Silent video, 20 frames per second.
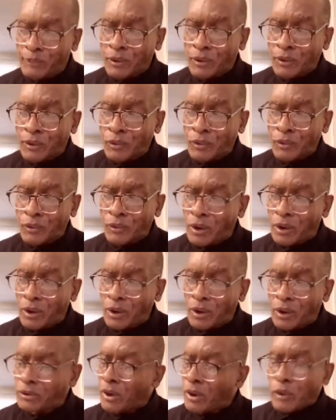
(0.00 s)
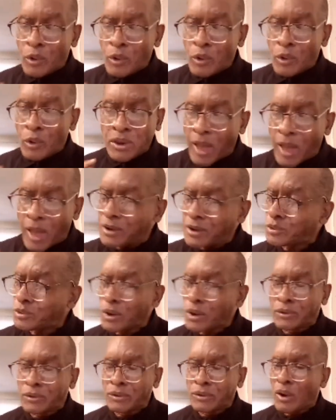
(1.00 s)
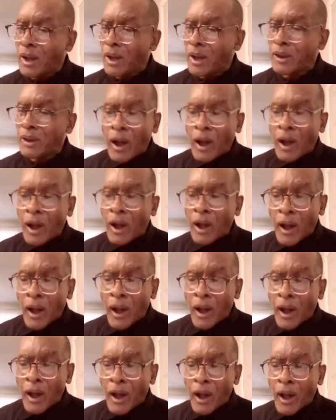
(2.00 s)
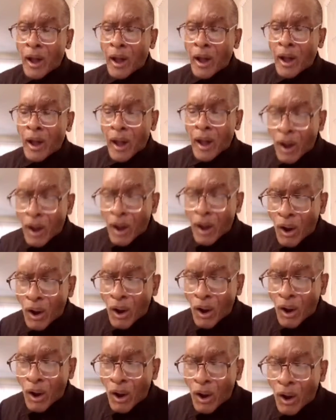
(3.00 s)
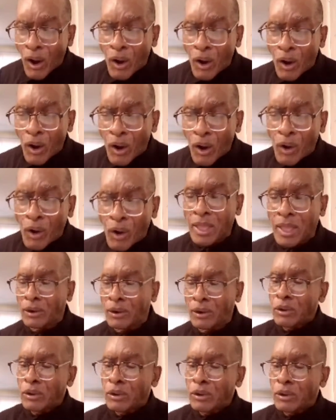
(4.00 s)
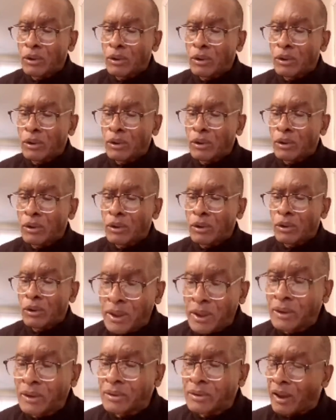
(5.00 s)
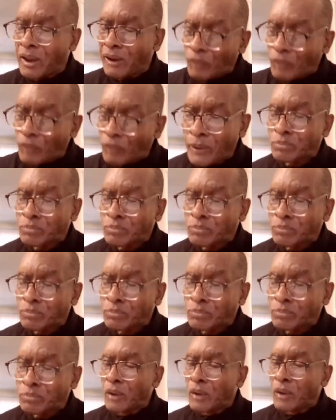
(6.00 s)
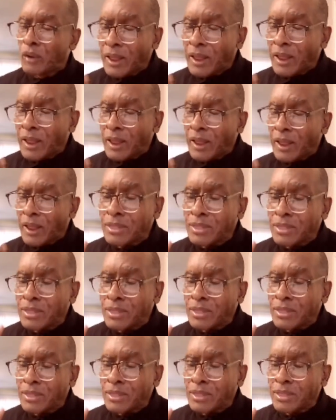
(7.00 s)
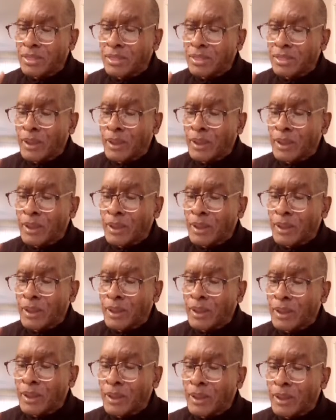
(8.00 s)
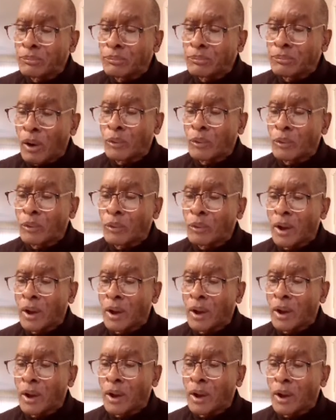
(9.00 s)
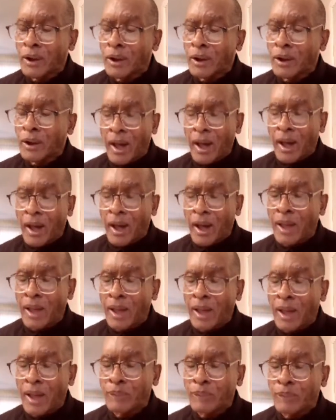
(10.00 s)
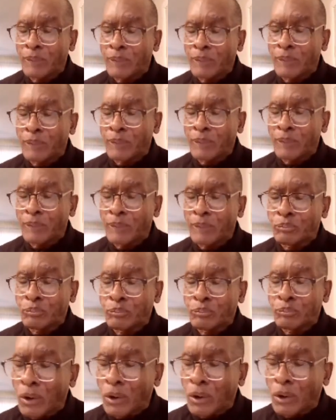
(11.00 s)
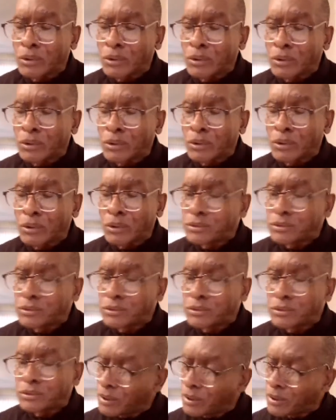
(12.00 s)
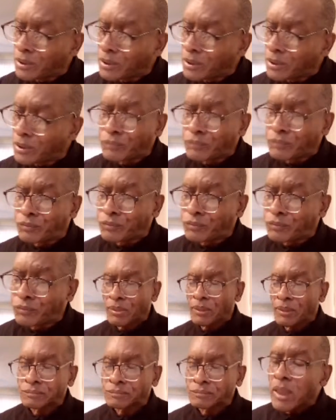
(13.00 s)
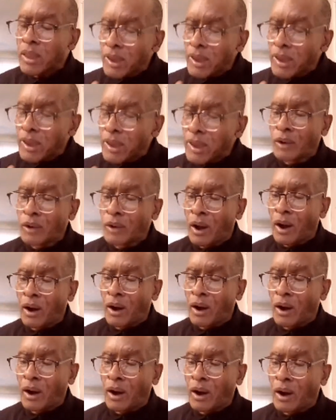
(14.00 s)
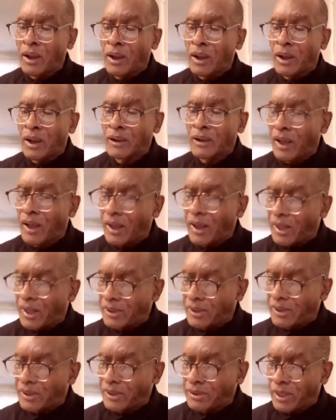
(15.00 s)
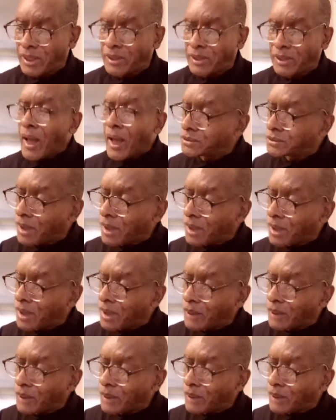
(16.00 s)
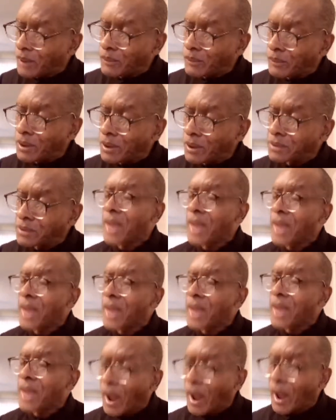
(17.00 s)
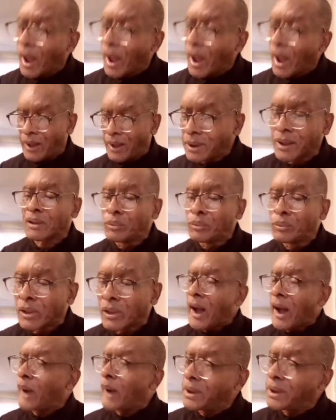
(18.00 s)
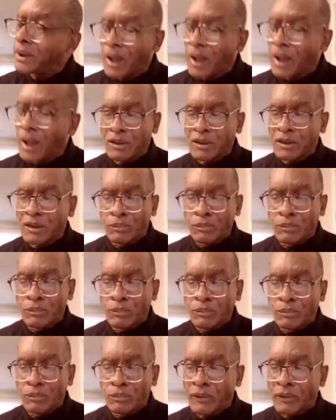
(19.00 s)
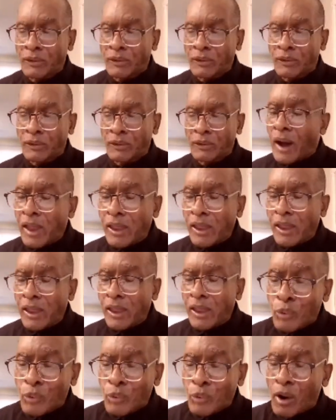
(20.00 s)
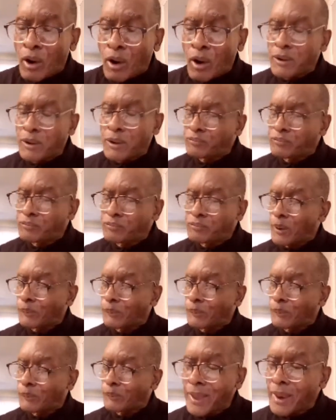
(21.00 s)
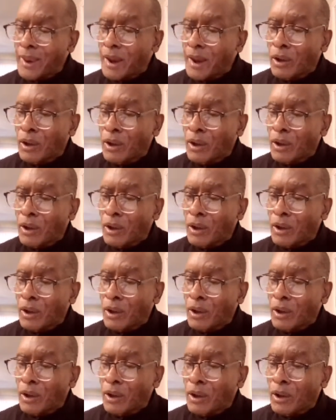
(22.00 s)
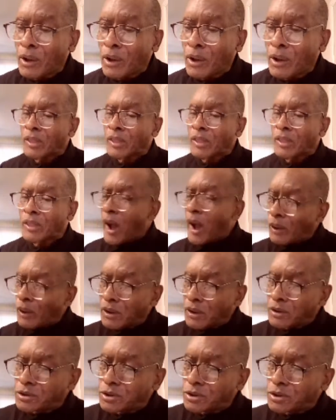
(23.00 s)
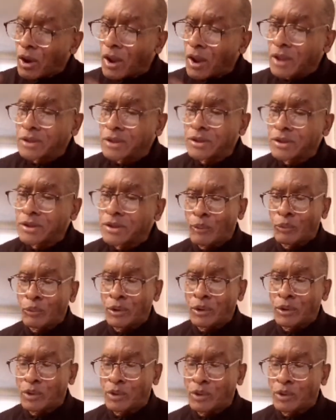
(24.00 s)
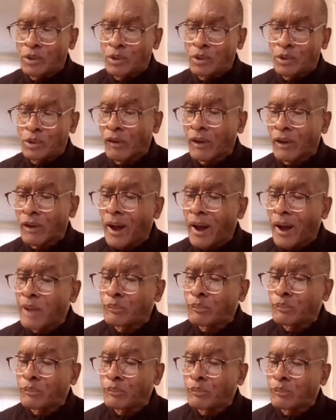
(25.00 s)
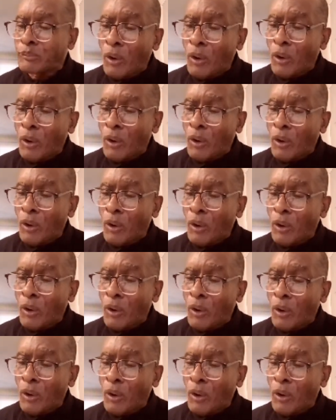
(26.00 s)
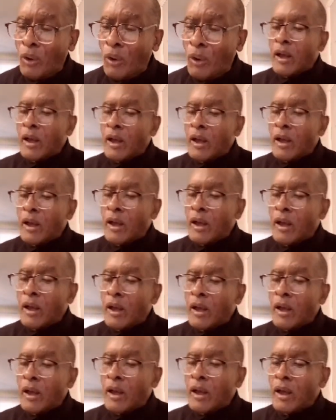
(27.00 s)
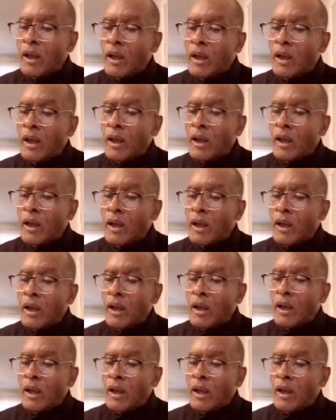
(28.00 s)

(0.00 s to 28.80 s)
You will be there for them you will let them know where God brought you from. If you call by God now I know some of the doubting God, don't believe that God can do miracles. Believe that God can. God has brought me from a mighty long way. I want to share something with you how God brought me. Last year in November 12th, my house caught a fire. It smoked up.